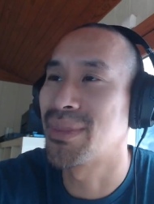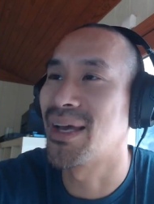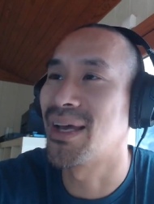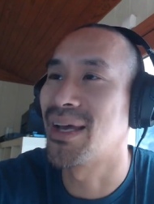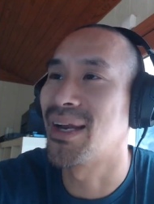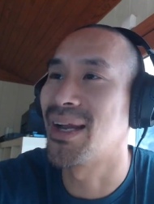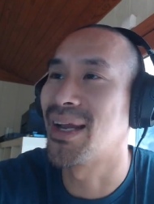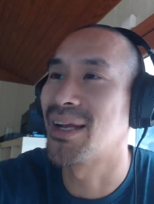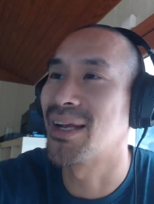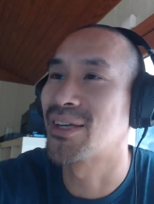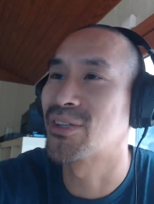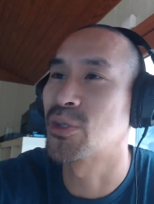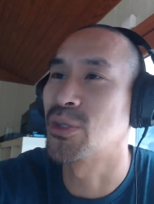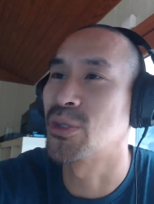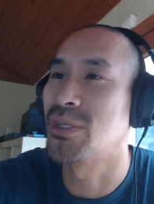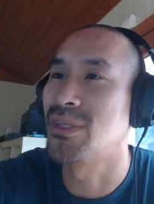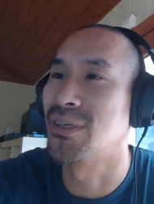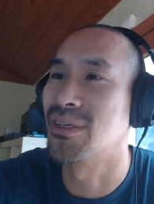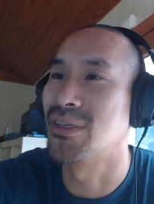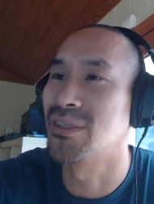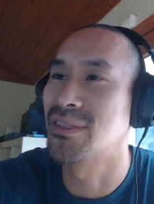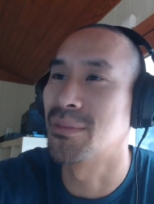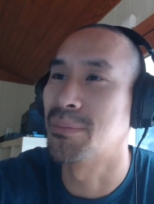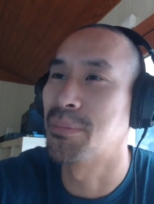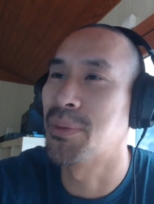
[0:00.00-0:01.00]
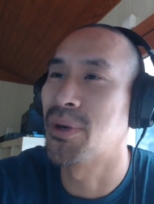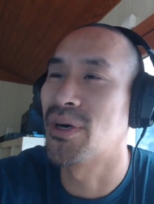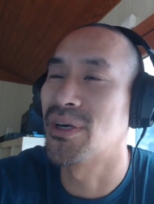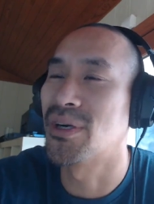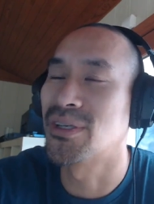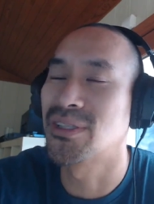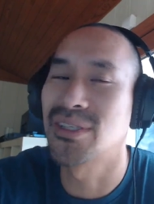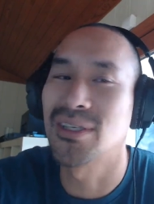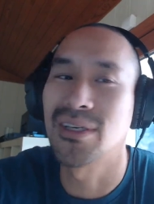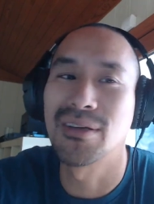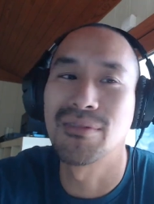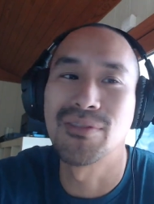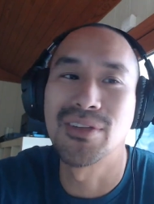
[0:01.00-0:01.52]
that actually does the
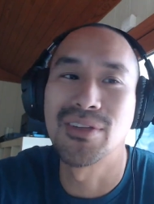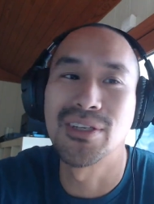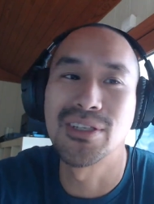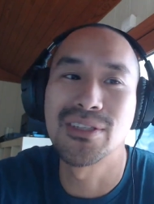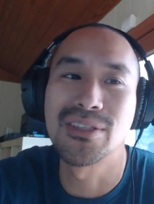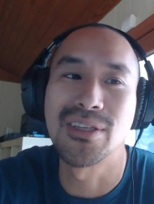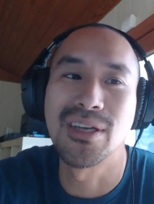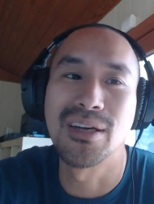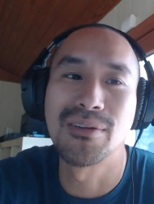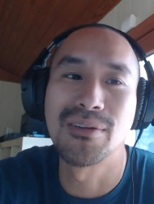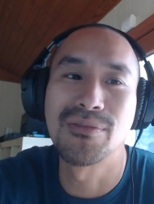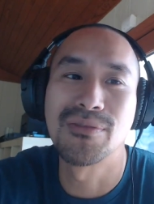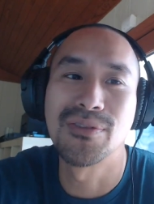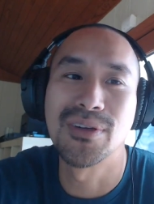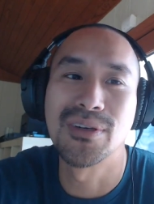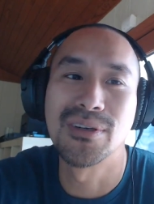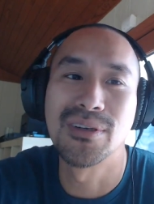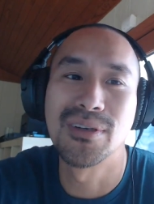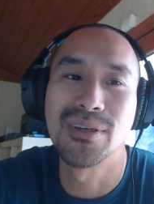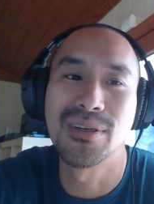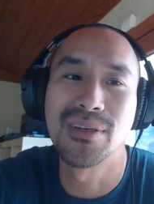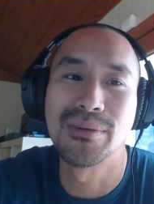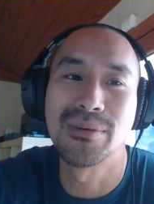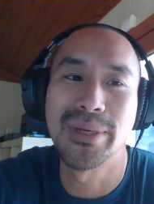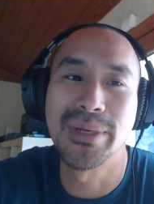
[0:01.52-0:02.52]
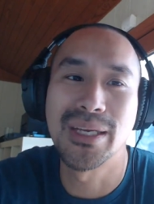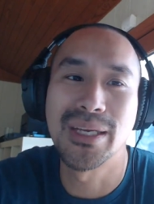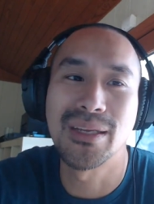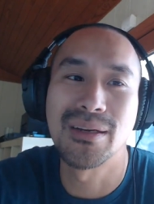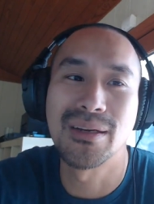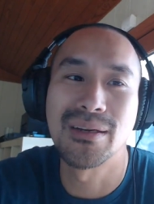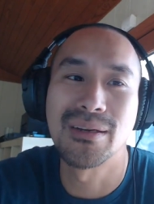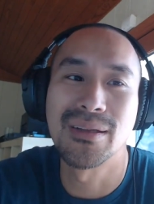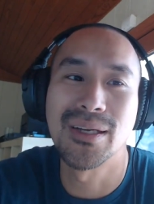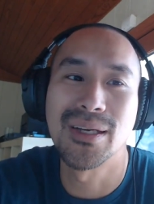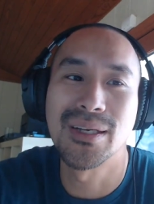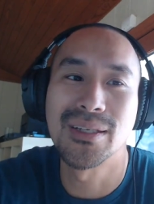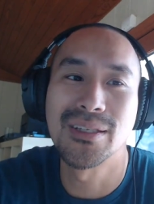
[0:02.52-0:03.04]
parsing of this stuff. It'll make it
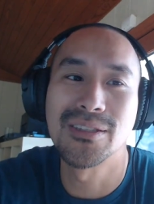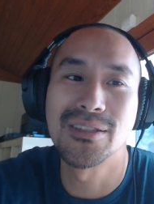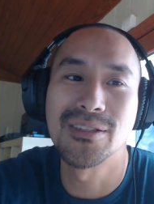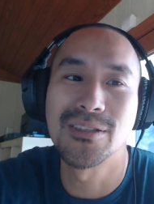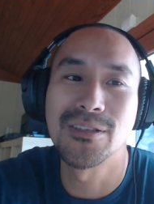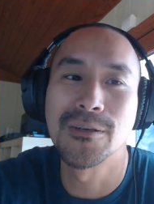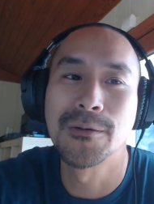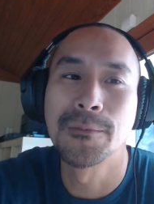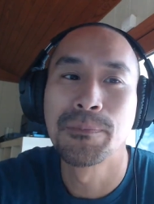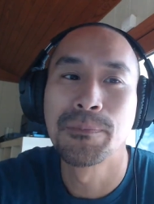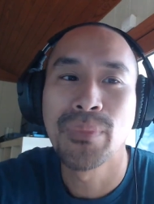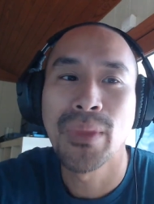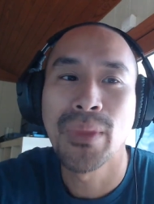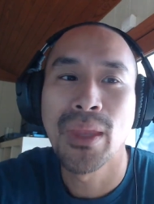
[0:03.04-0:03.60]
a lot easier.